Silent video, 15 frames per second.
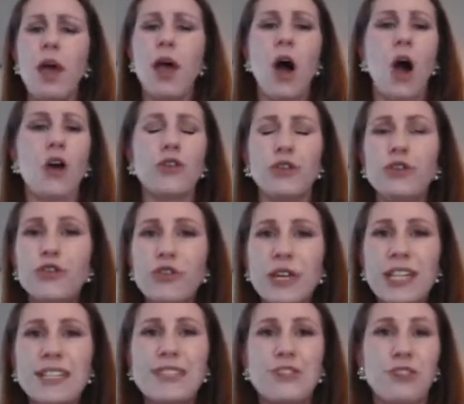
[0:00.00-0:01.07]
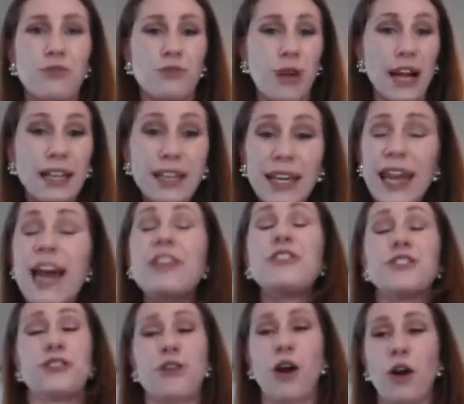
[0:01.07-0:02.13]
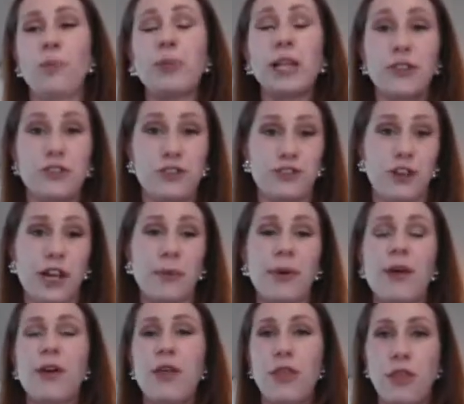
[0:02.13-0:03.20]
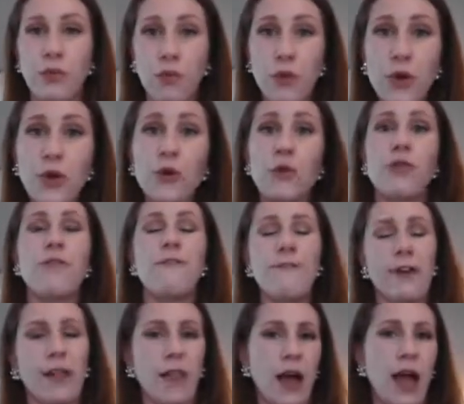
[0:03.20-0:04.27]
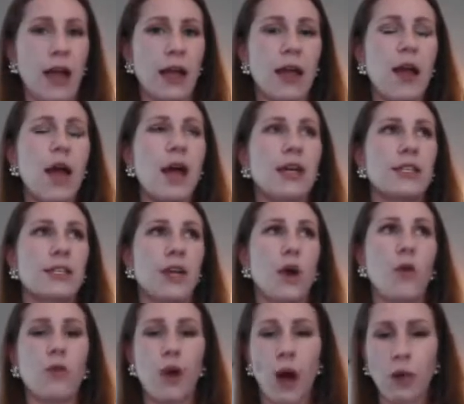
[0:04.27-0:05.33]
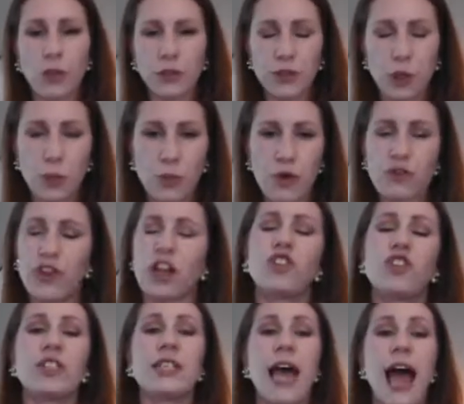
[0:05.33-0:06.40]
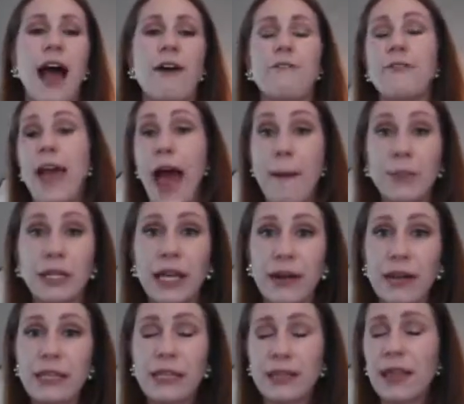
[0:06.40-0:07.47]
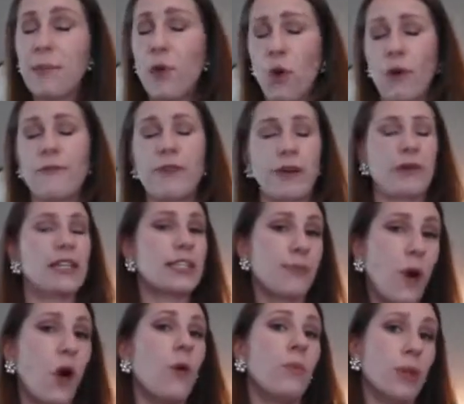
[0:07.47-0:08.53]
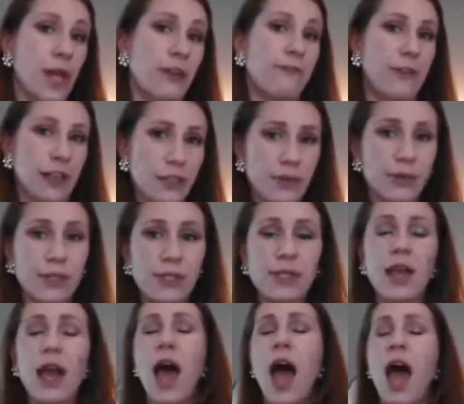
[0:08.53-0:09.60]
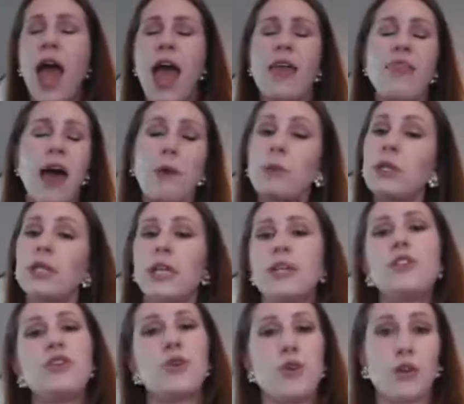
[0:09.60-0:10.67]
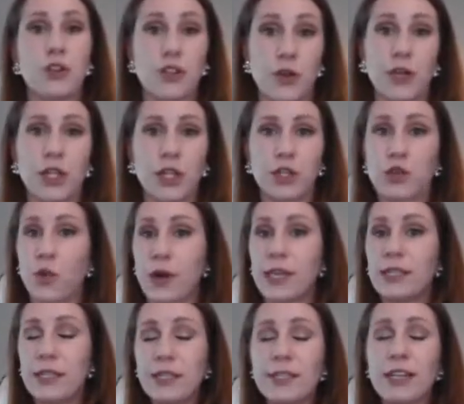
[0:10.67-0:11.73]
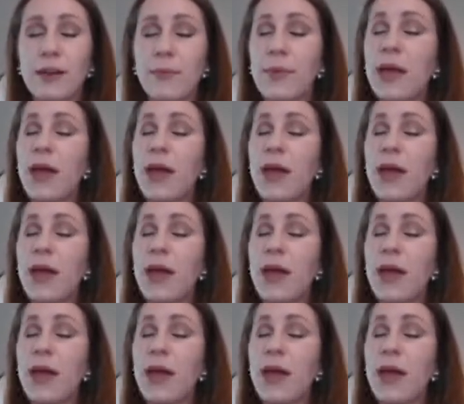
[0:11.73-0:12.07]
Our nutrients directly enter our bloodstream through the villi. So all those little projections have capillaries in them, or very small blood vessels, and that will lead to your circulatory system,